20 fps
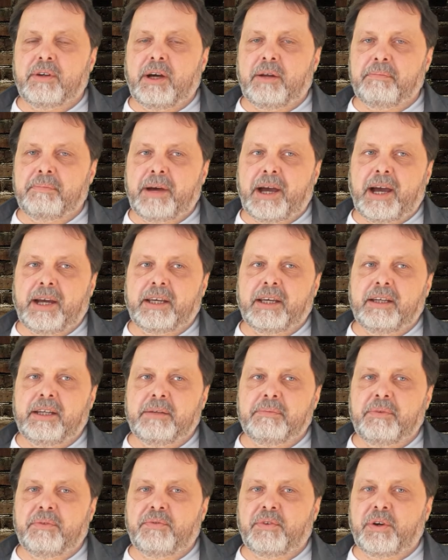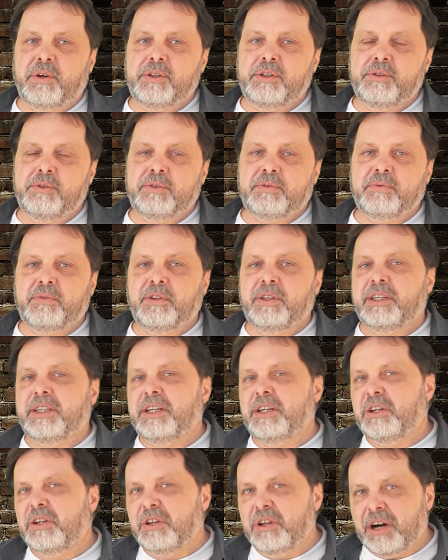unpacking can be very useful
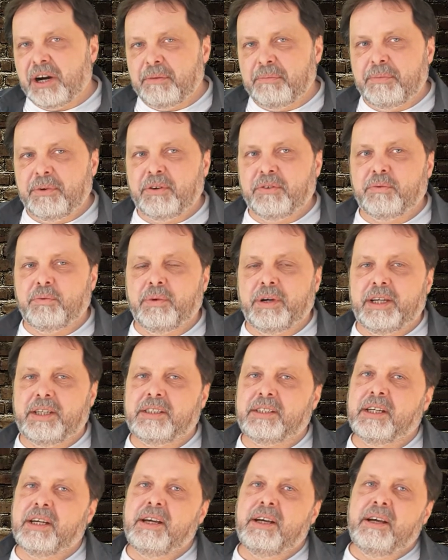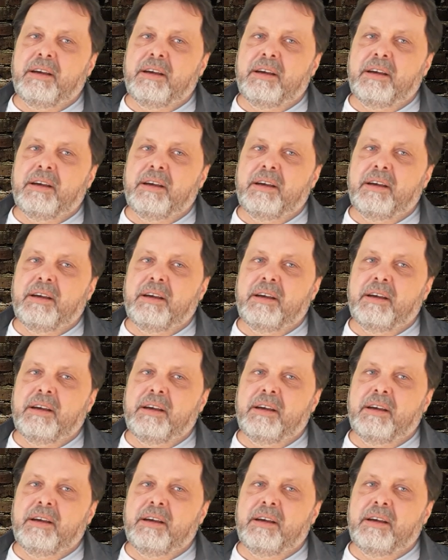in a number of ways.